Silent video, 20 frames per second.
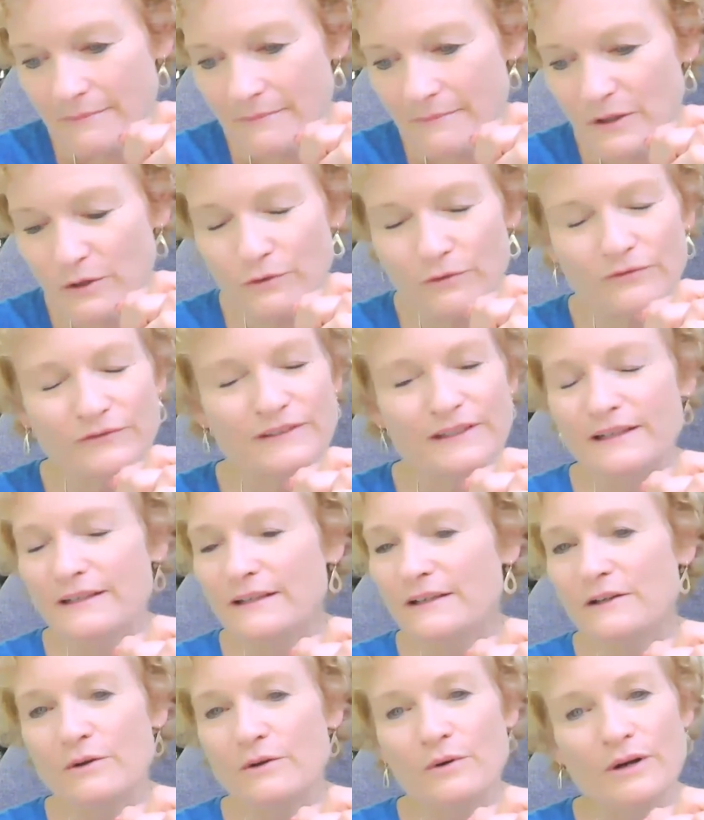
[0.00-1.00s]
you've done
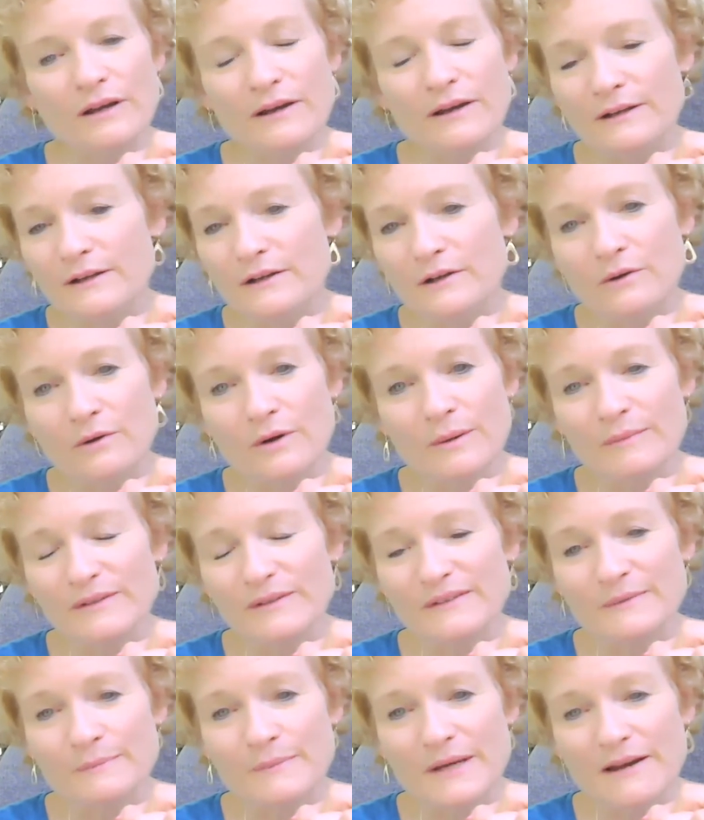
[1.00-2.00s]
an
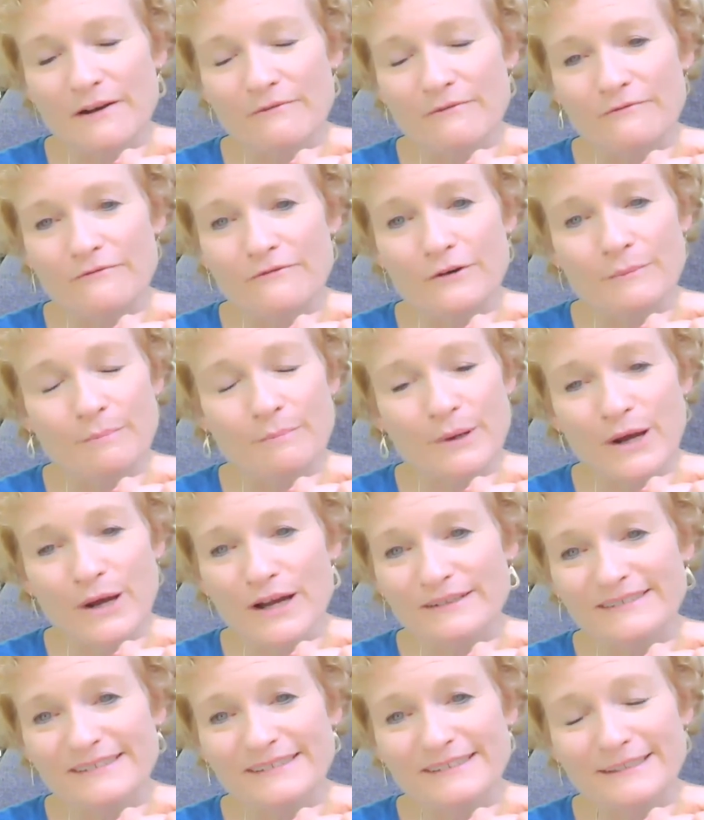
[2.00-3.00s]
enormous amount for
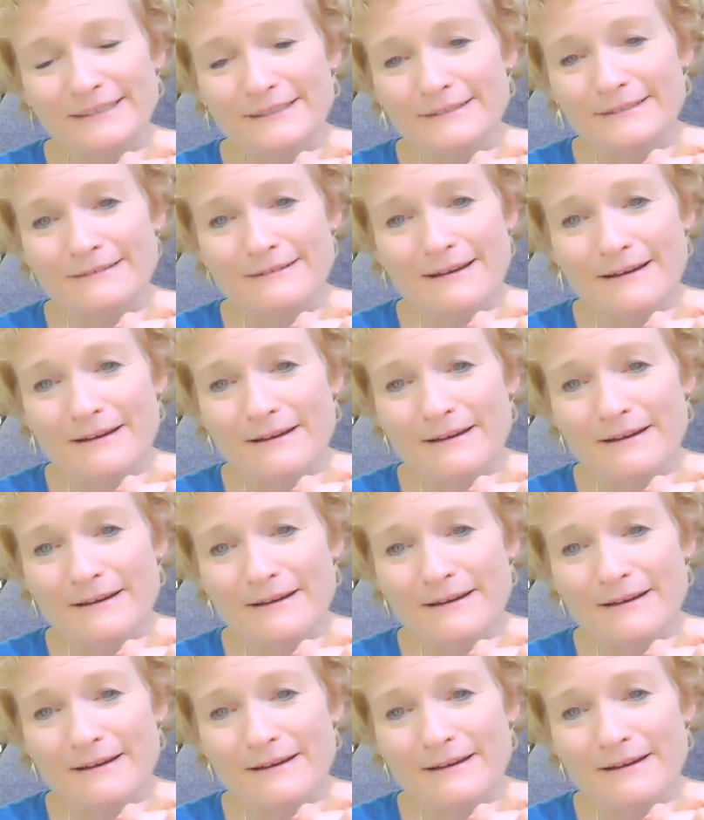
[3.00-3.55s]
Boston,